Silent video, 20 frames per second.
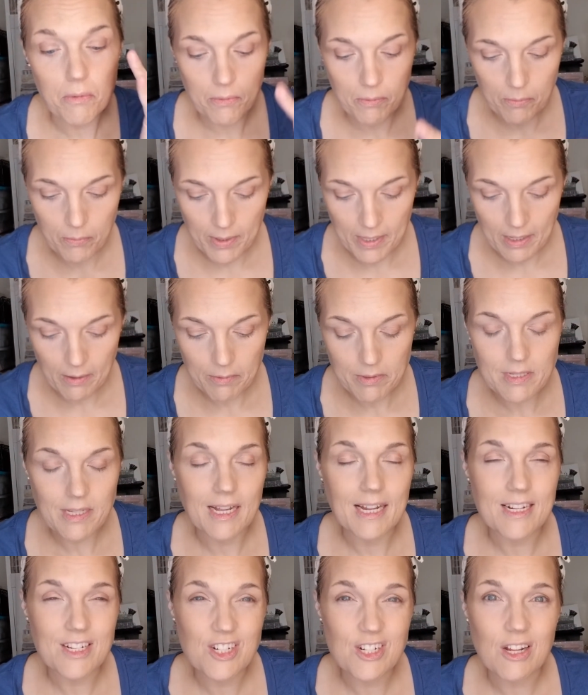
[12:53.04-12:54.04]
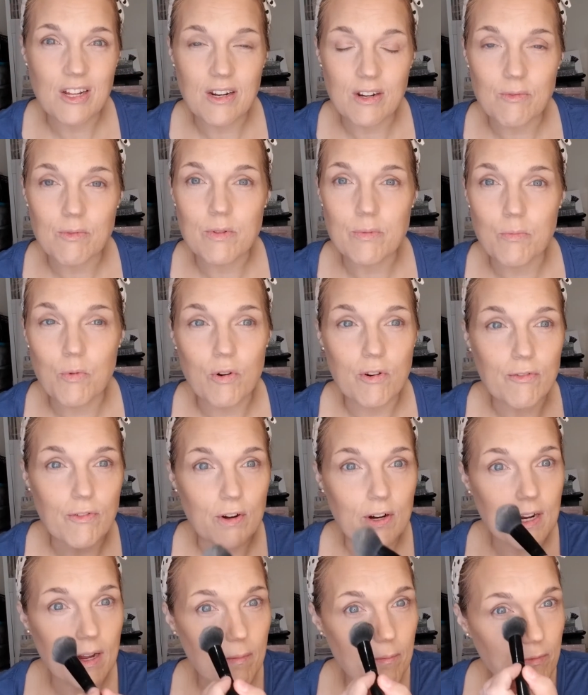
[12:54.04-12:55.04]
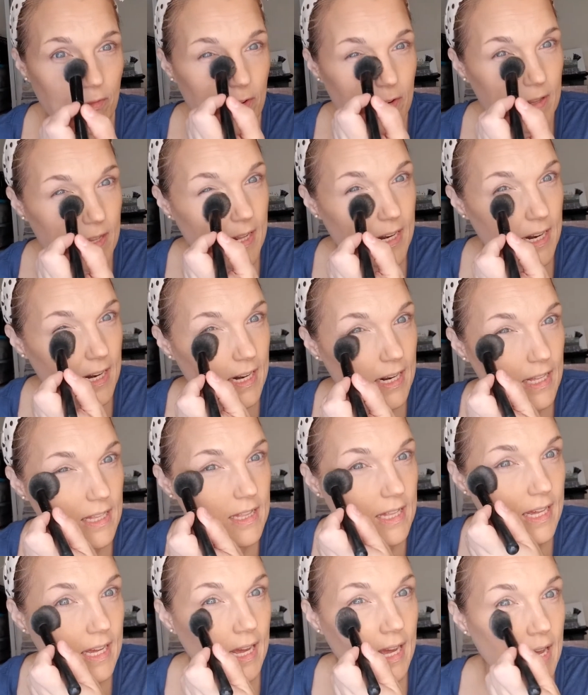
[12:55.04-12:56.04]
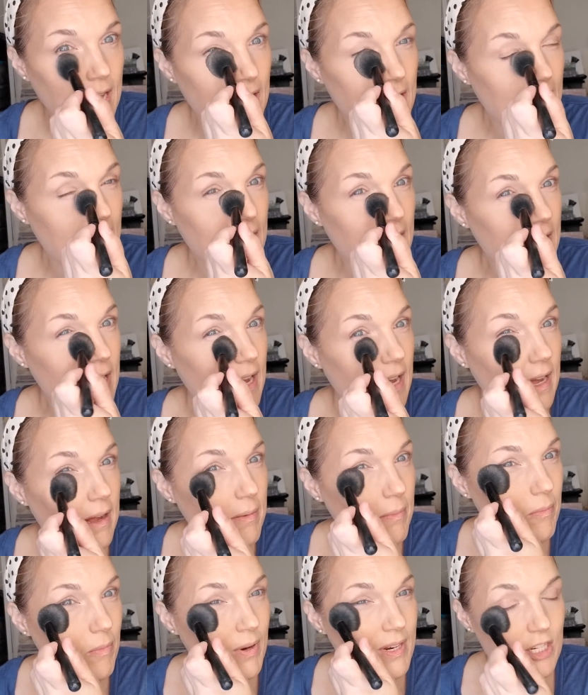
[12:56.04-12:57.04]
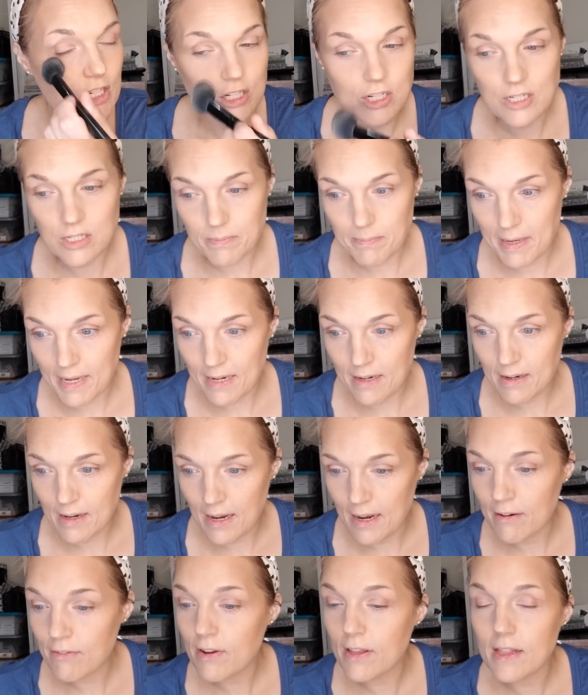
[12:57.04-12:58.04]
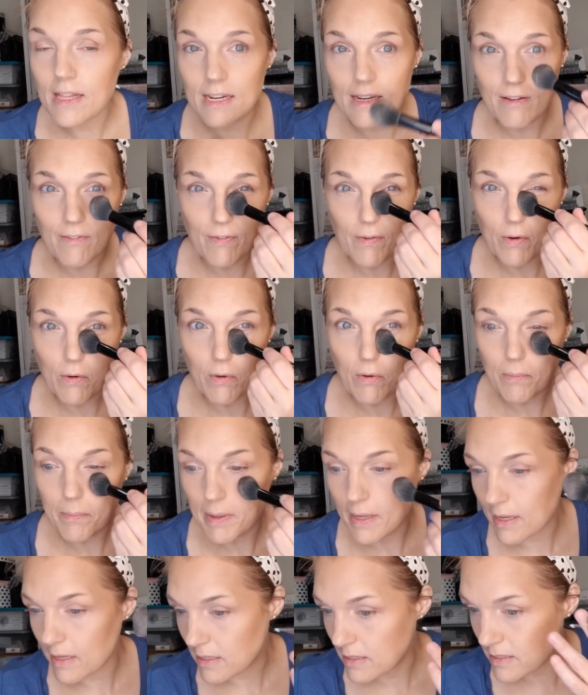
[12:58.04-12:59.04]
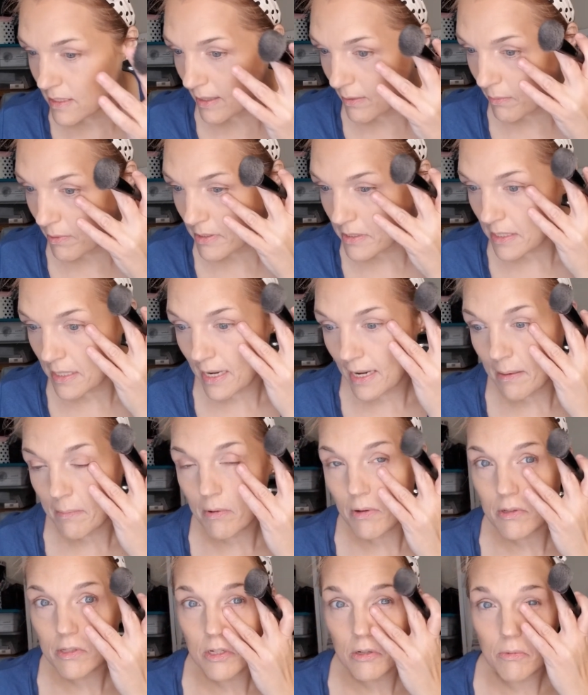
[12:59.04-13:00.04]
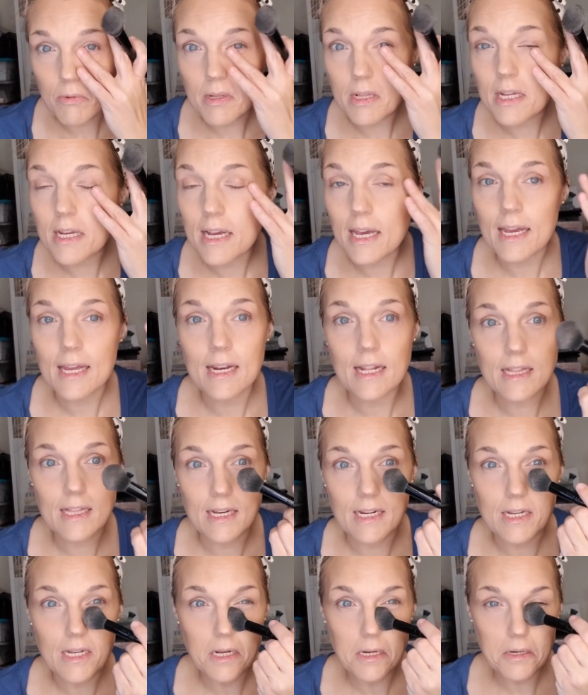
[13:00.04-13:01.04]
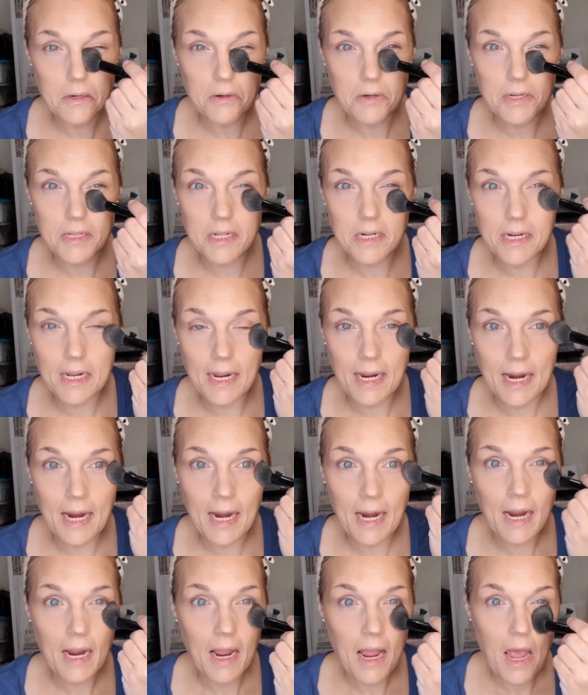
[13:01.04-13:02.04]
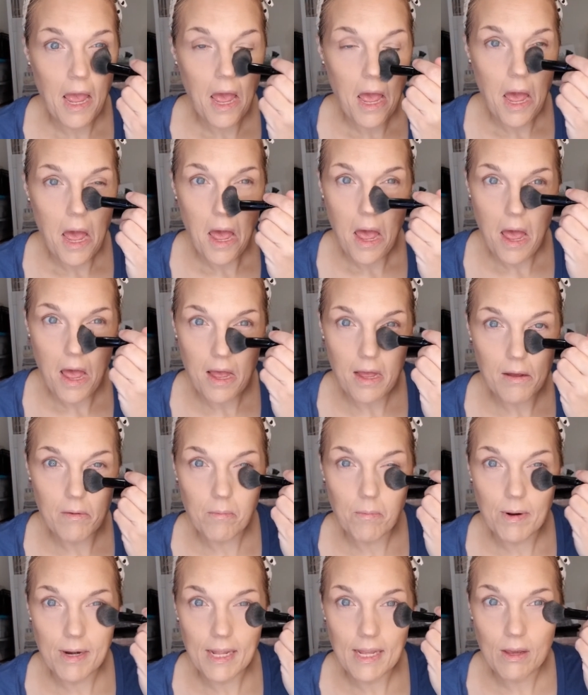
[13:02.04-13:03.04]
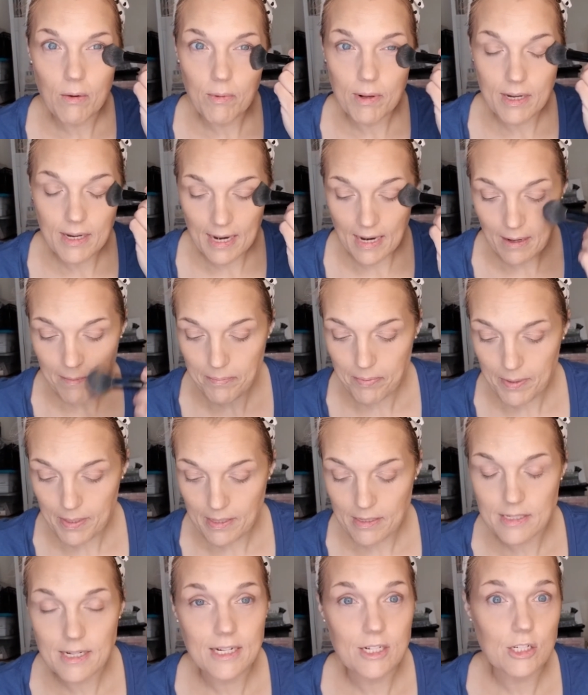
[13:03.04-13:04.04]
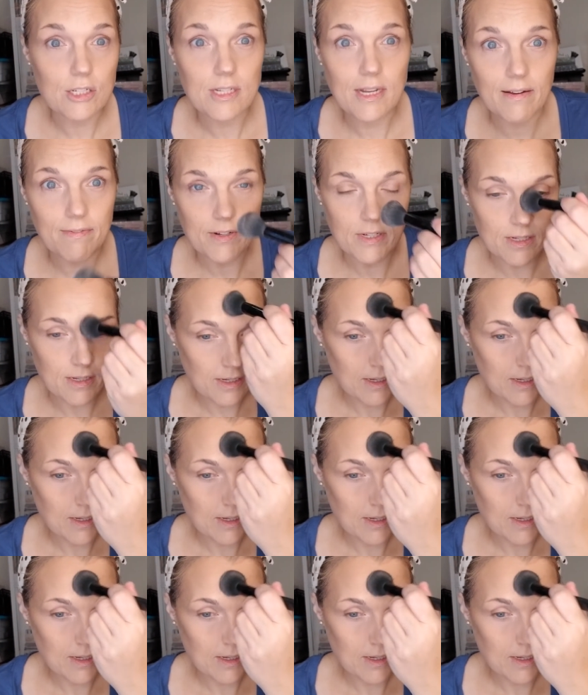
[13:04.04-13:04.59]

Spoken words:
when he was latched on, it was more for comfort than anything, which just made everything difficult because I wasn't able to really get anything done during the day when he would nap, because I just have to